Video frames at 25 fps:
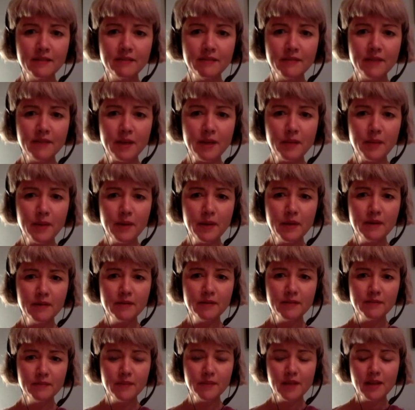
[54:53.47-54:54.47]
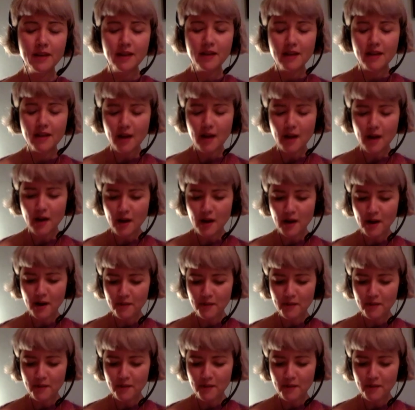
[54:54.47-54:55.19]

weber yeah.